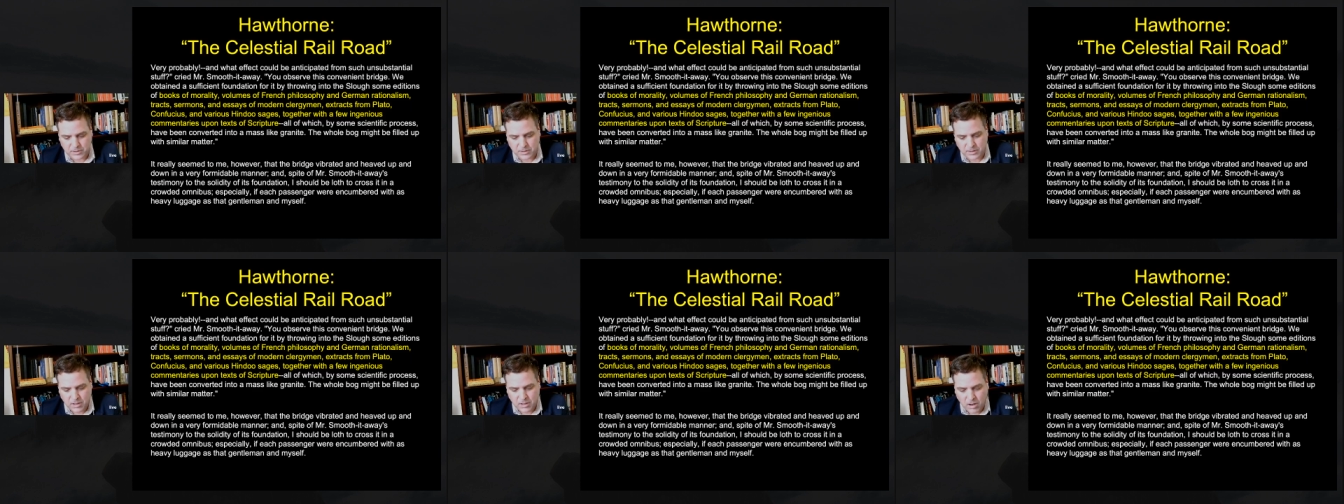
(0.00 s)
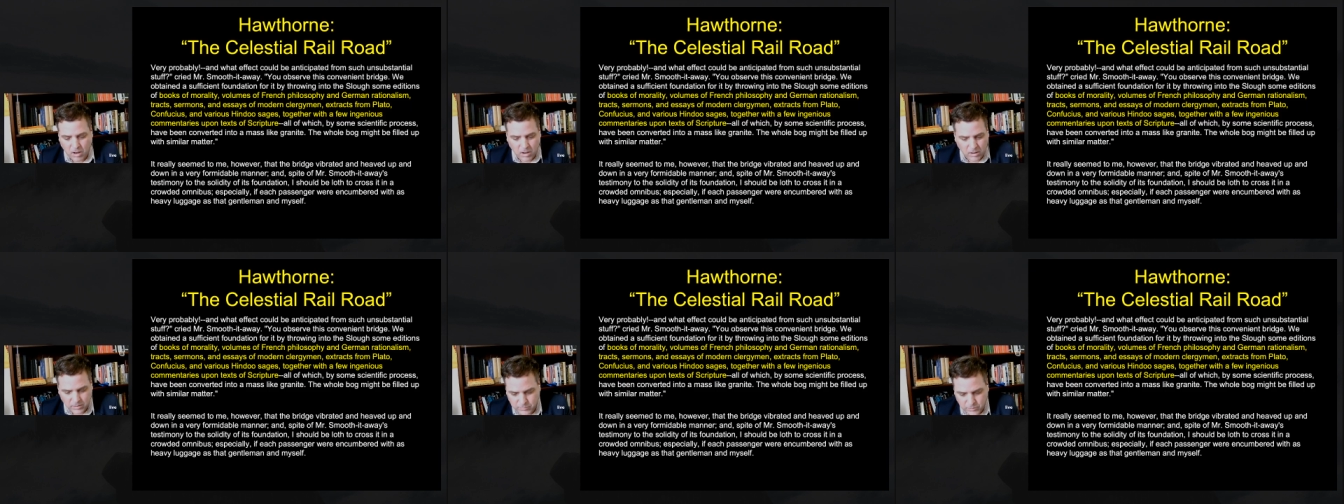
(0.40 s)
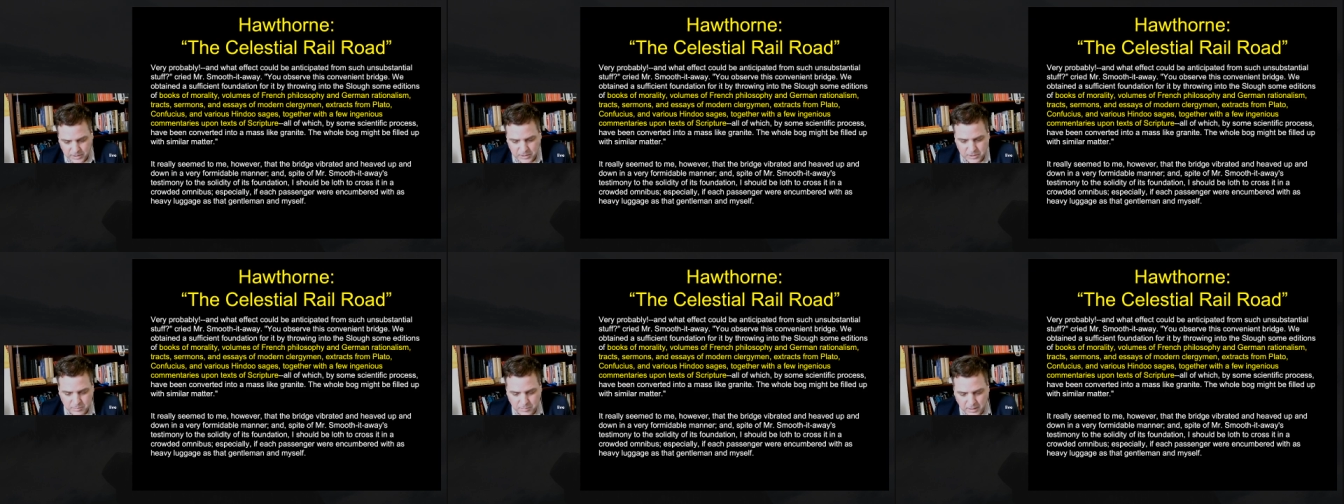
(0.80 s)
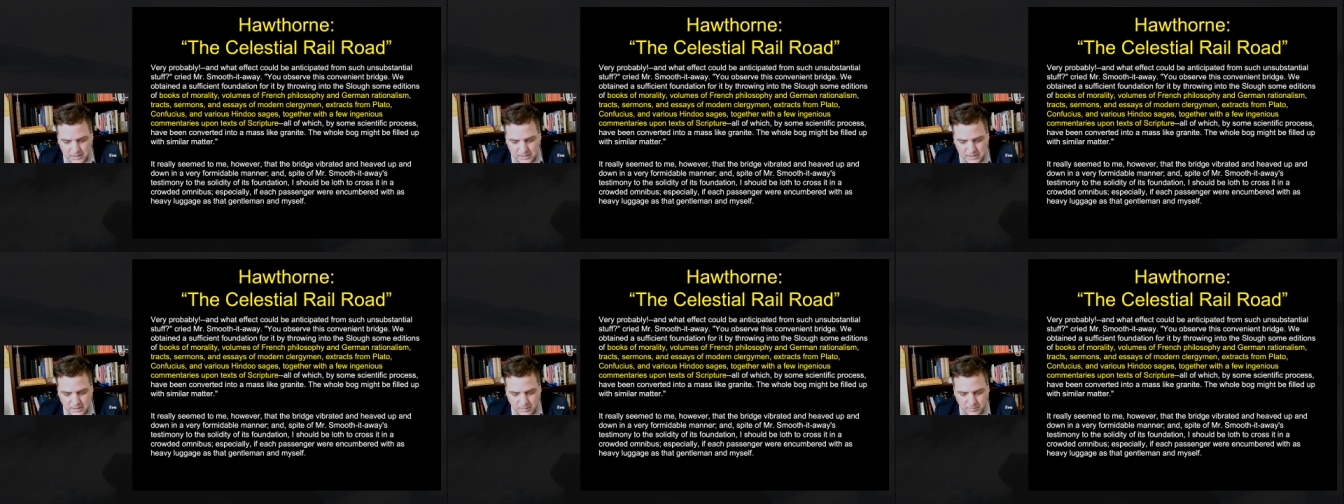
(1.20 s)
all of which, by
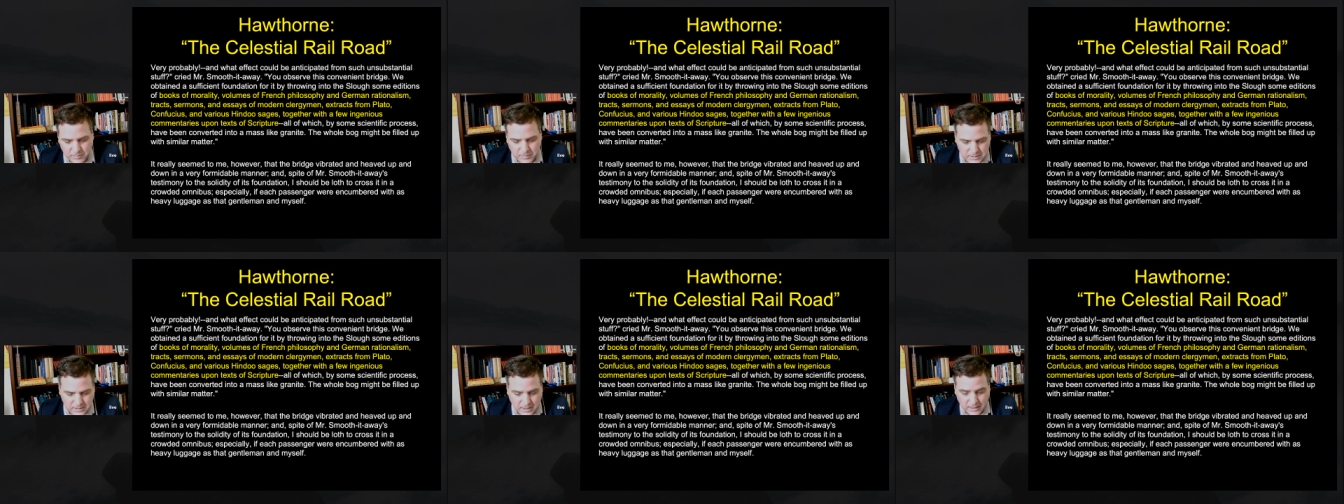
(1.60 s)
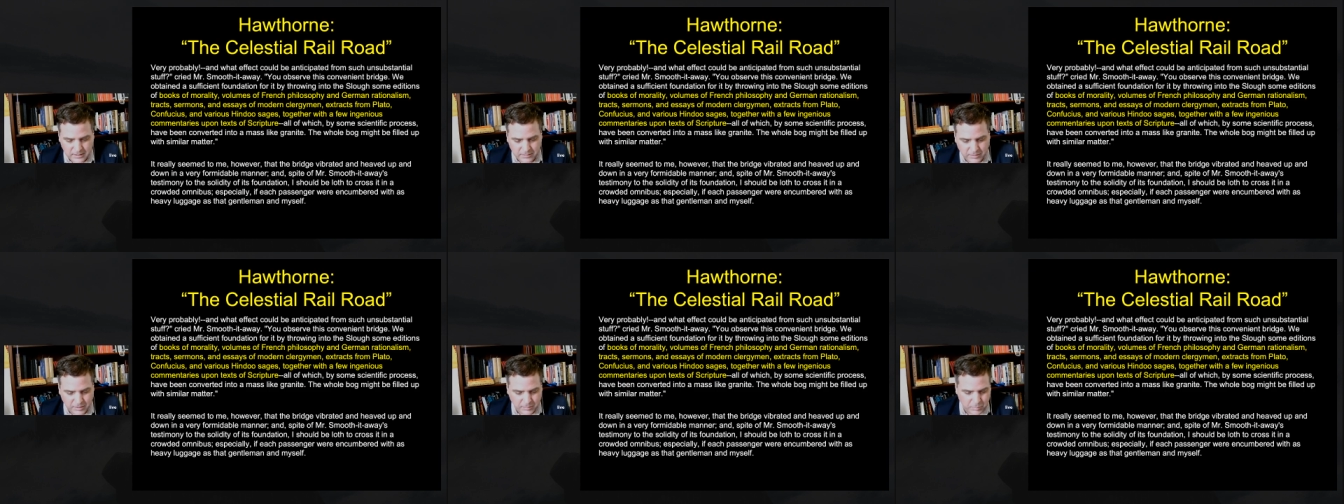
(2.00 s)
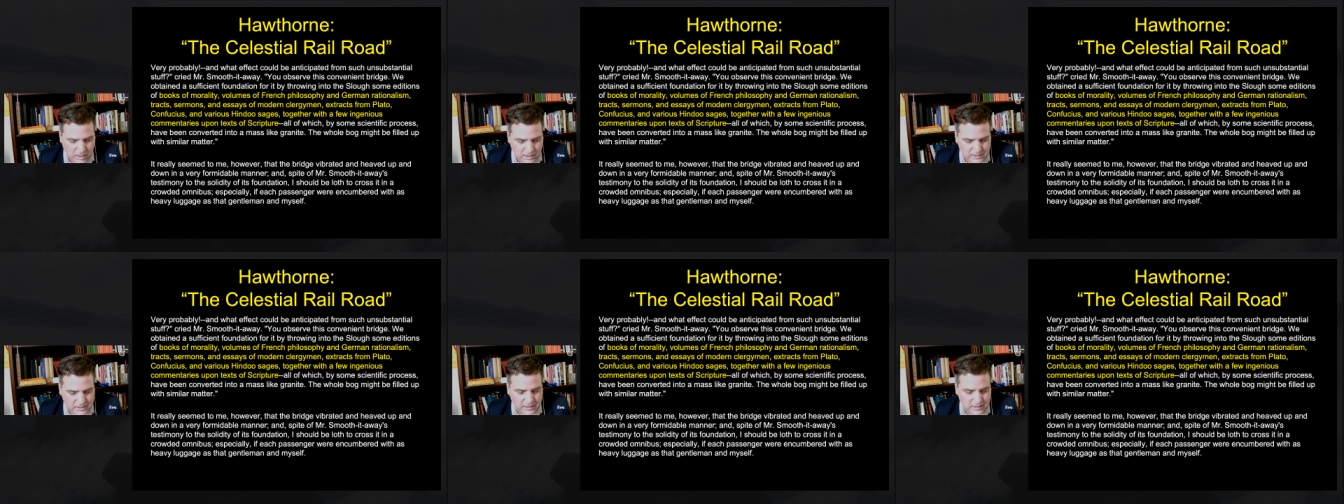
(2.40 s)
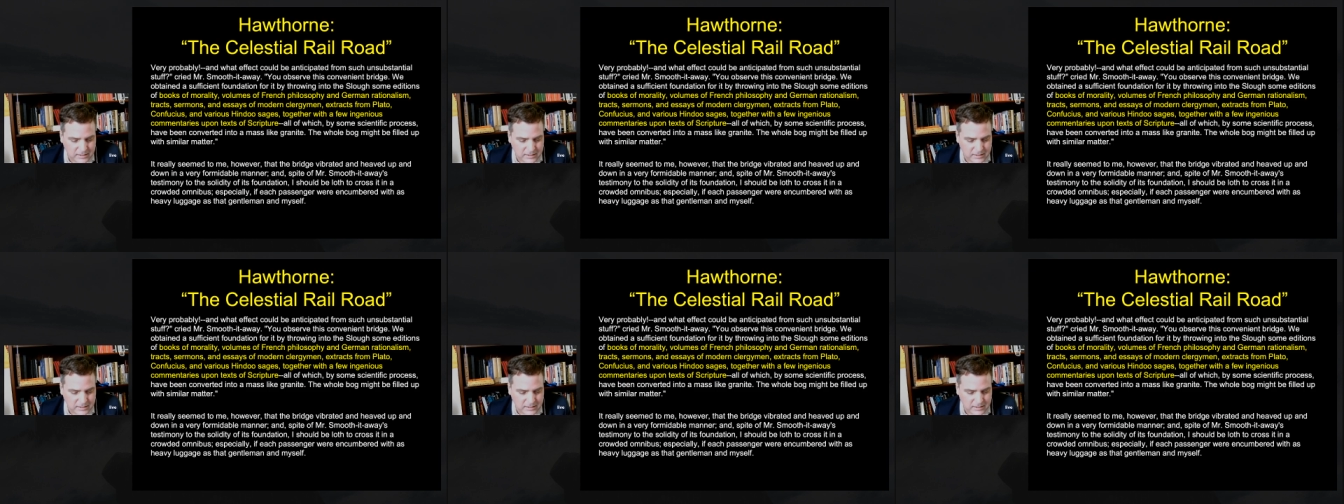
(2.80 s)
some scientific process,